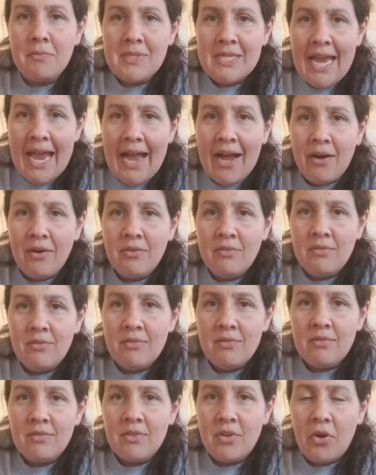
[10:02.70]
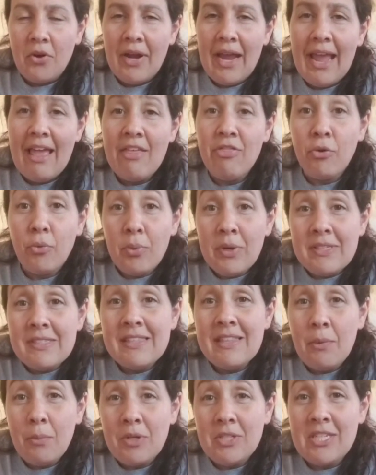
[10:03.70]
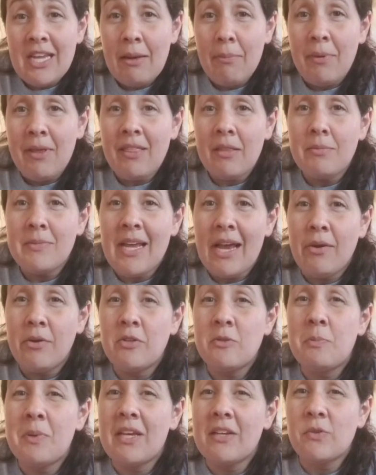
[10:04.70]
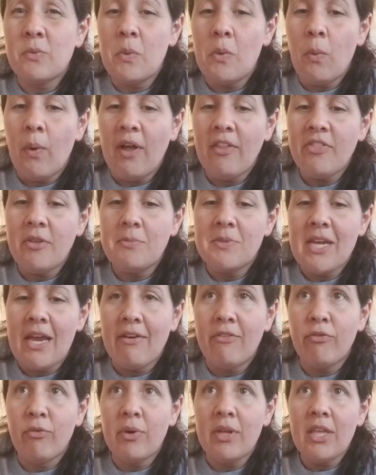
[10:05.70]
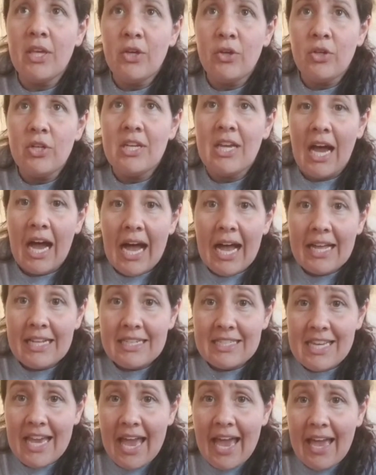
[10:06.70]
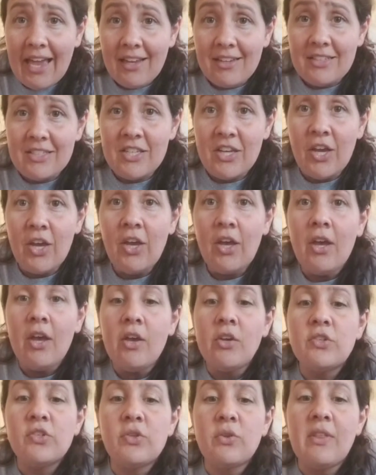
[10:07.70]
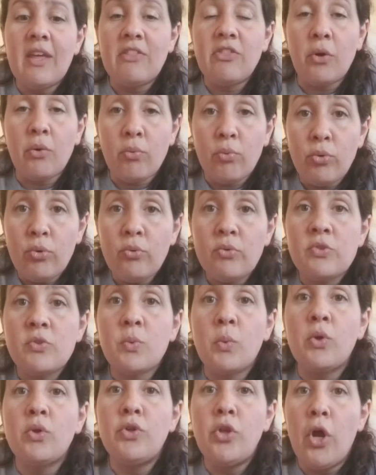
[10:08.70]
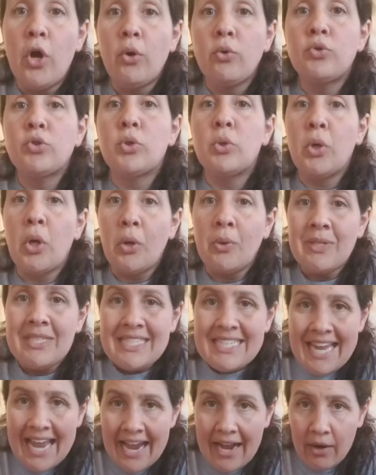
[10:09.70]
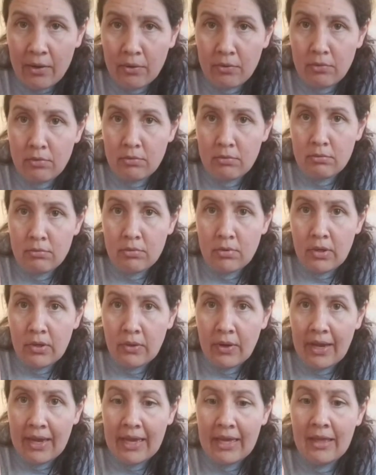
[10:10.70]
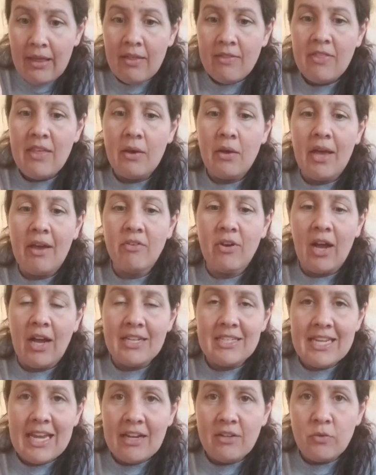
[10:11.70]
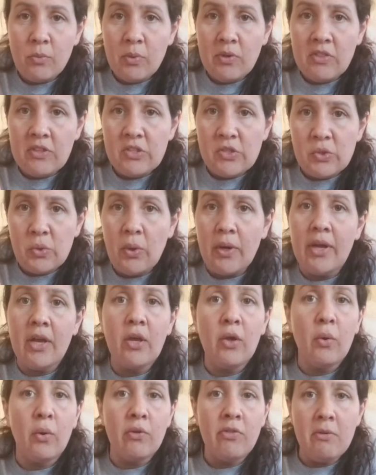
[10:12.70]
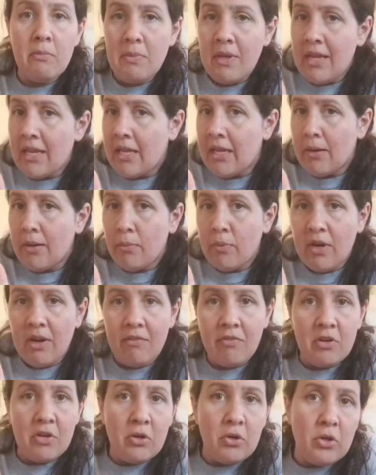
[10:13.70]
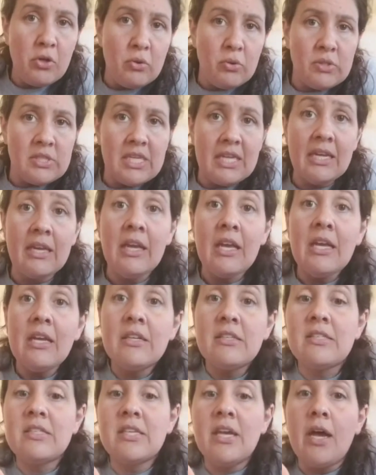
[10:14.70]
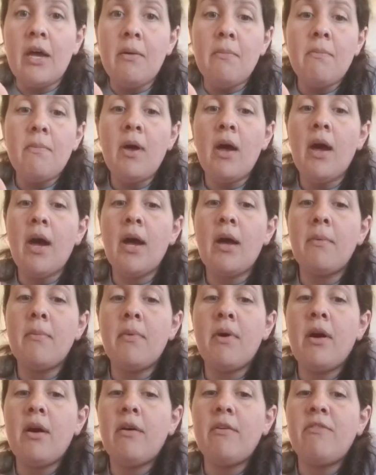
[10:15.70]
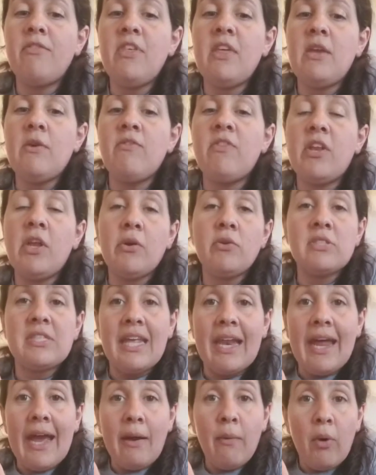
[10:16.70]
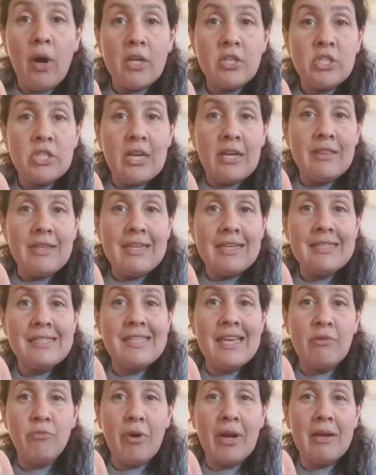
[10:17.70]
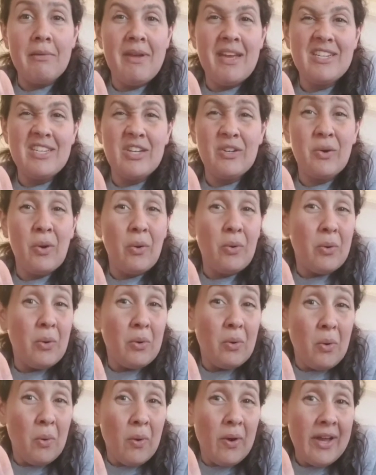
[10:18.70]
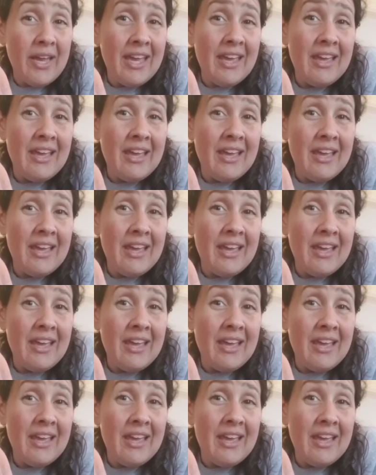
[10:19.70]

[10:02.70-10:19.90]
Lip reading: down, all right, and the reason that we're tamping them down is because we want them to have really good contact so that their roots will know to grow down. Okay, they'll have contact with the soil or the medium, whatever you're using. Some of the videos that I watched on this had recommended coco coir,